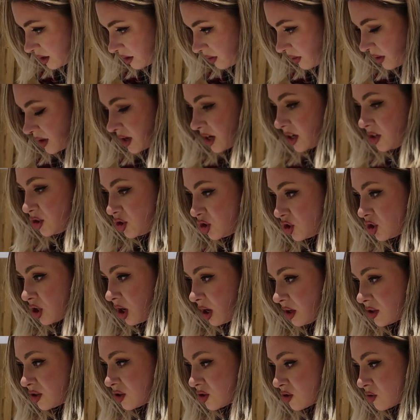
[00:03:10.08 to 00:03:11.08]
Like, I
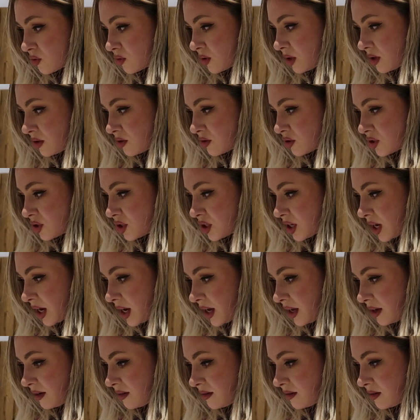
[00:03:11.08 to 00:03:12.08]
just don't
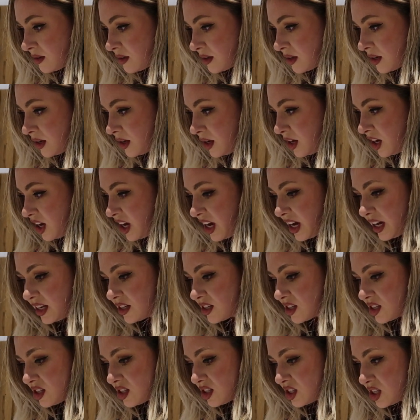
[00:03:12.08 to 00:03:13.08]
understand. It
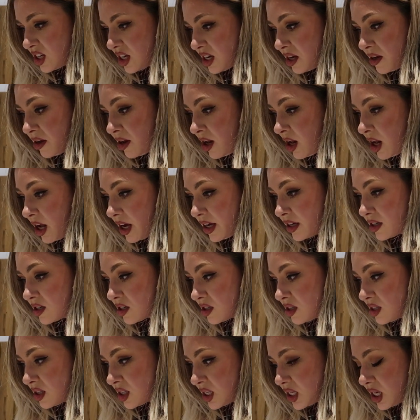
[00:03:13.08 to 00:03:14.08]
doesn't
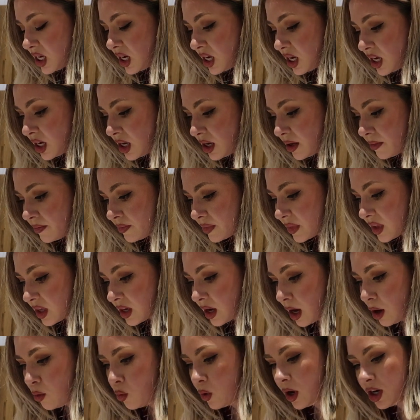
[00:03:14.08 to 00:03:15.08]
say,
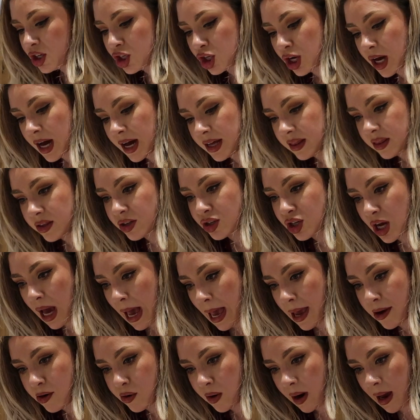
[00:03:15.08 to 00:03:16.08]
like, I wish it had the
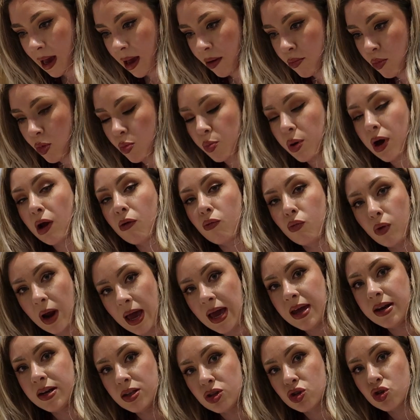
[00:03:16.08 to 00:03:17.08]
diagram, but a
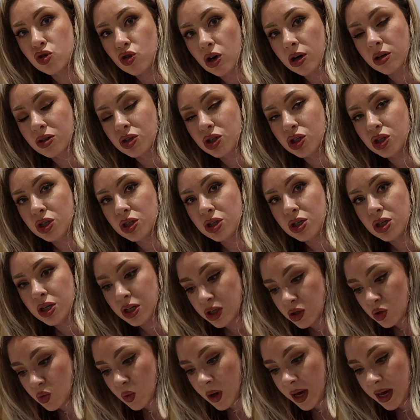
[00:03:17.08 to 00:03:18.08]
written instruction
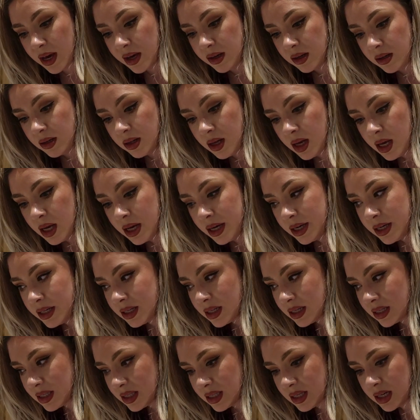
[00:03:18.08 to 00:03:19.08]
as well
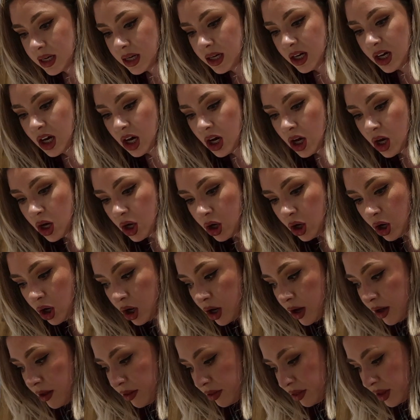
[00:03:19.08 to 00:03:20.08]
to say,
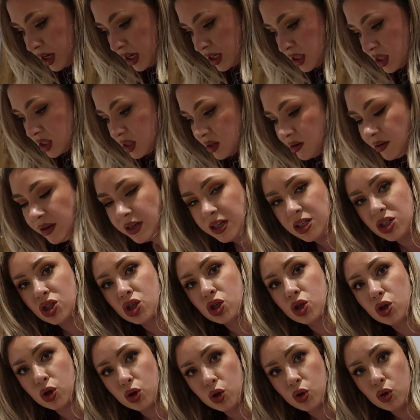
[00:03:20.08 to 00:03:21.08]
this needs
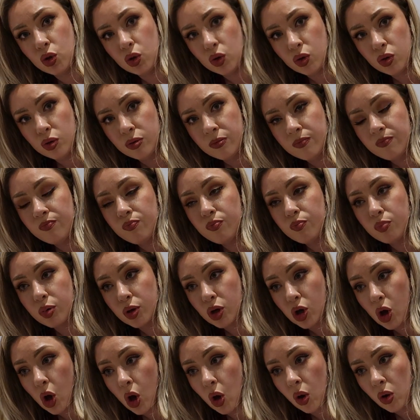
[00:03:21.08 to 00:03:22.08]
glue
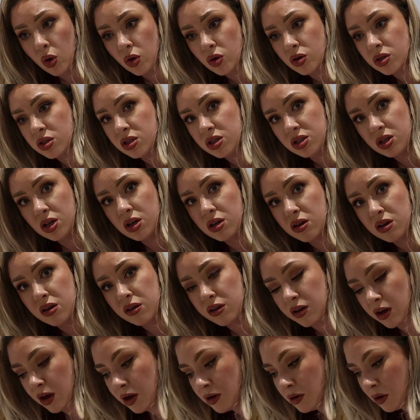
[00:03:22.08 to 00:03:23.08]
because
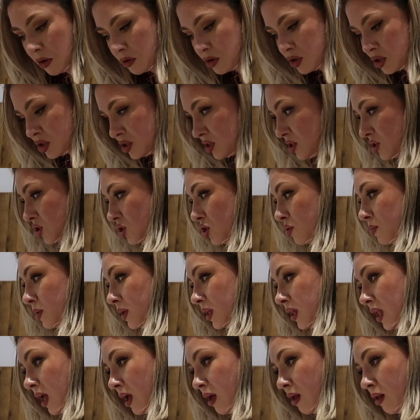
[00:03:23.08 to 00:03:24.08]
da-da-da, not just a
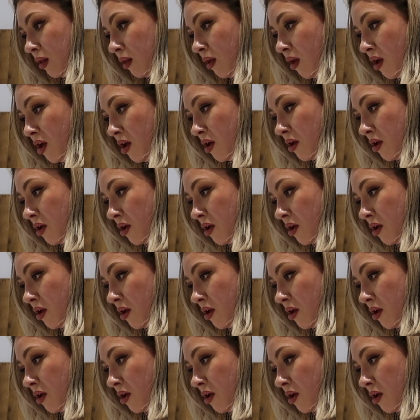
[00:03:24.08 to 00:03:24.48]
stupid little,